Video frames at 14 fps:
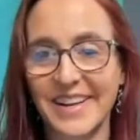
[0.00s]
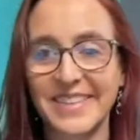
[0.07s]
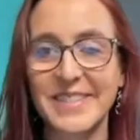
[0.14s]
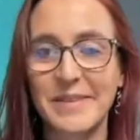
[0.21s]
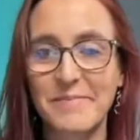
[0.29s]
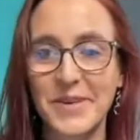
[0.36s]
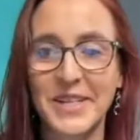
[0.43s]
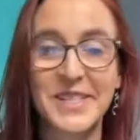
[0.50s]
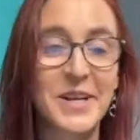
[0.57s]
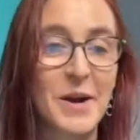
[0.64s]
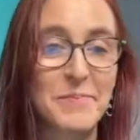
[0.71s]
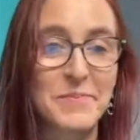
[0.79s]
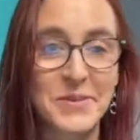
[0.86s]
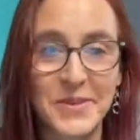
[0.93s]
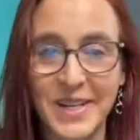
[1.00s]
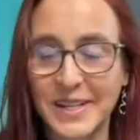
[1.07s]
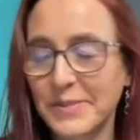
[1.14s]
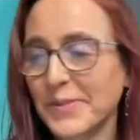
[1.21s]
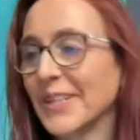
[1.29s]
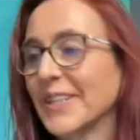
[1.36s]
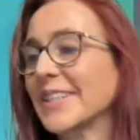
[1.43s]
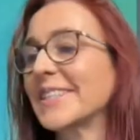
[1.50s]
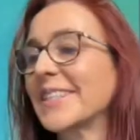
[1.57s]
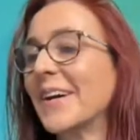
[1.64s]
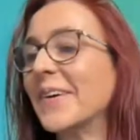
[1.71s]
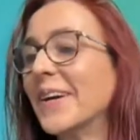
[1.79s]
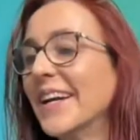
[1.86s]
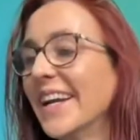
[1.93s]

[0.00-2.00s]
somebody's copyrighted work. So